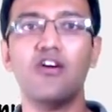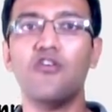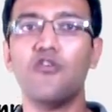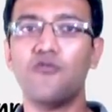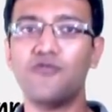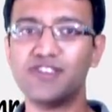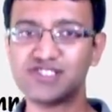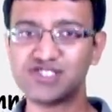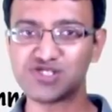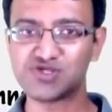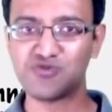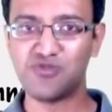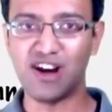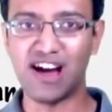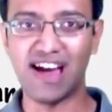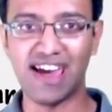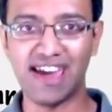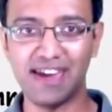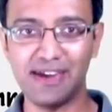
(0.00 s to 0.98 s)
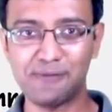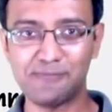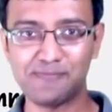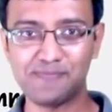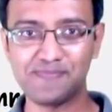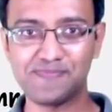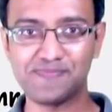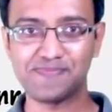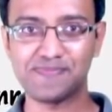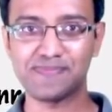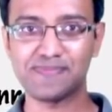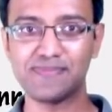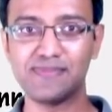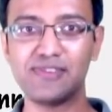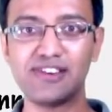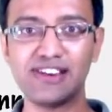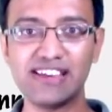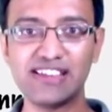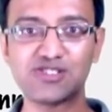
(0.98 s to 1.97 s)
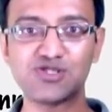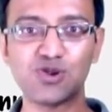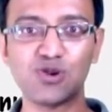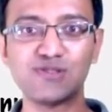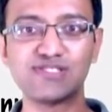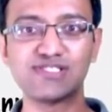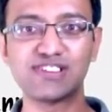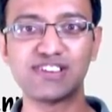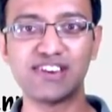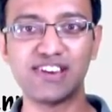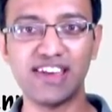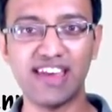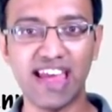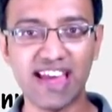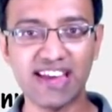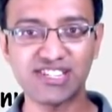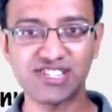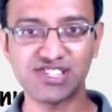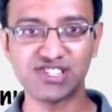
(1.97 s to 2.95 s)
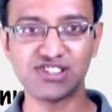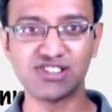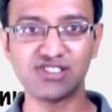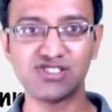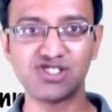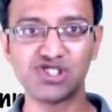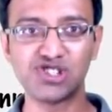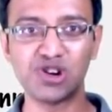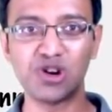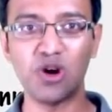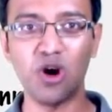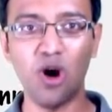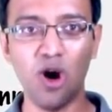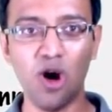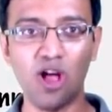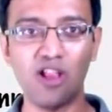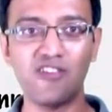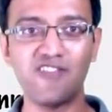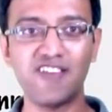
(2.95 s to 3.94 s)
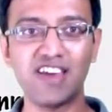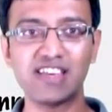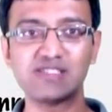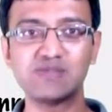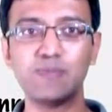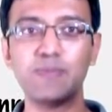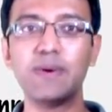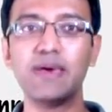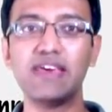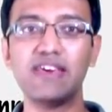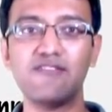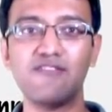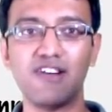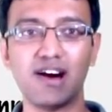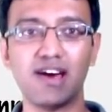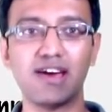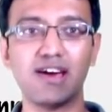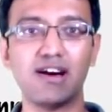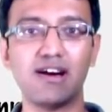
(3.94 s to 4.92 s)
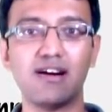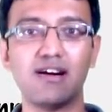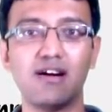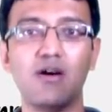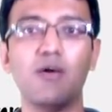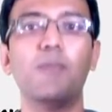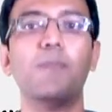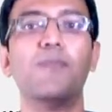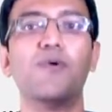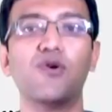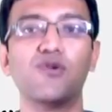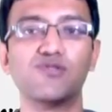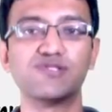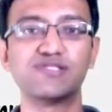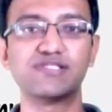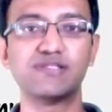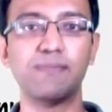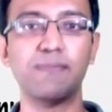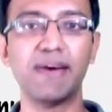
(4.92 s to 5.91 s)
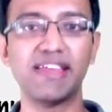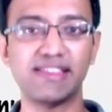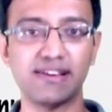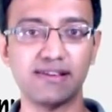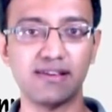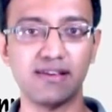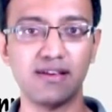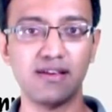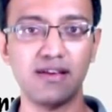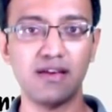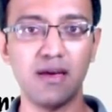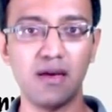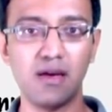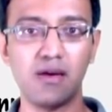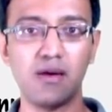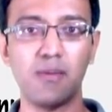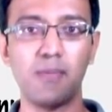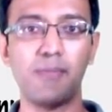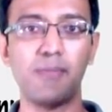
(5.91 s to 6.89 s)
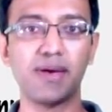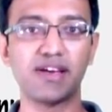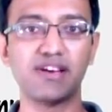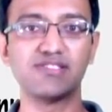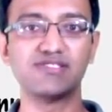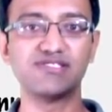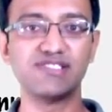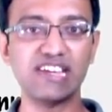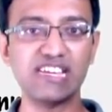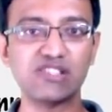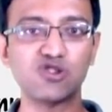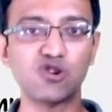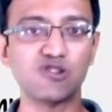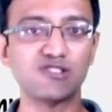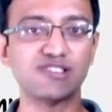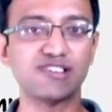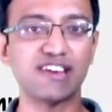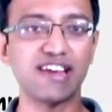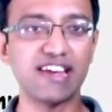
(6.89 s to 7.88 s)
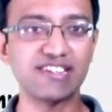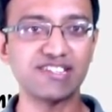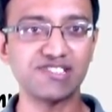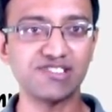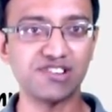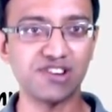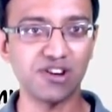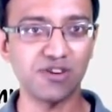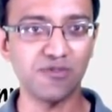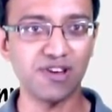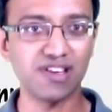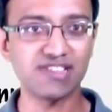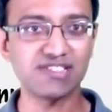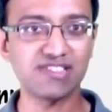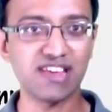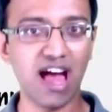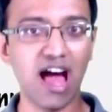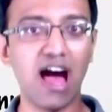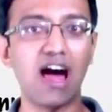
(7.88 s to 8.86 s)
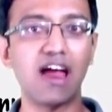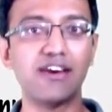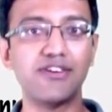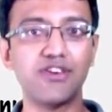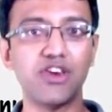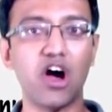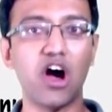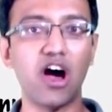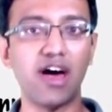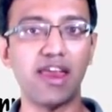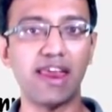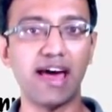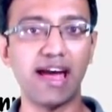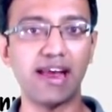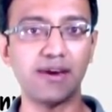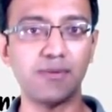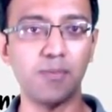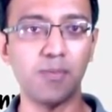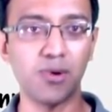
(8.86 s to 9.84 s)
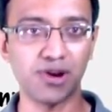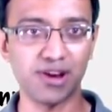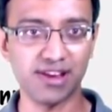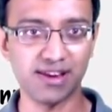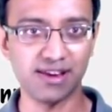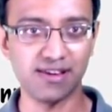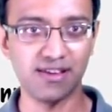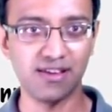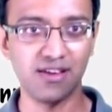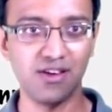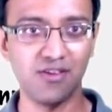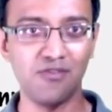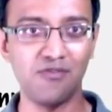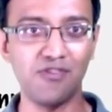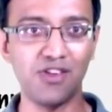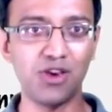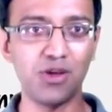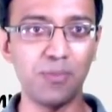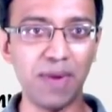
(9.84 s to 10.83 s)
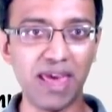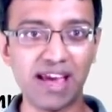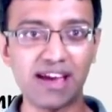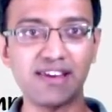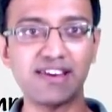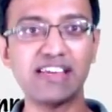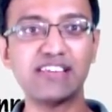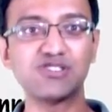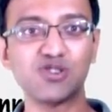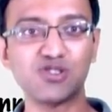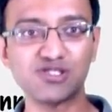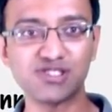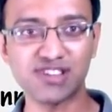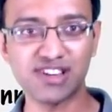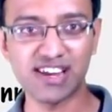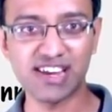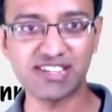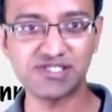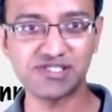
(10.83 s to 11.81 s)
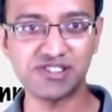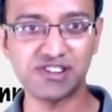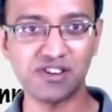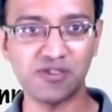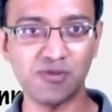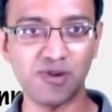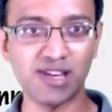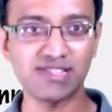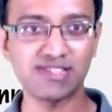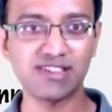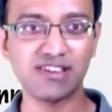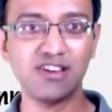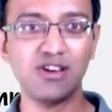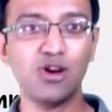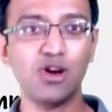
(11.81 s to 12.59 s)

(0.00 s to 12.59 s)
which is why resource creation should always be via a post method, because resource creation requests are non-idempotent. When you make a resource creation request,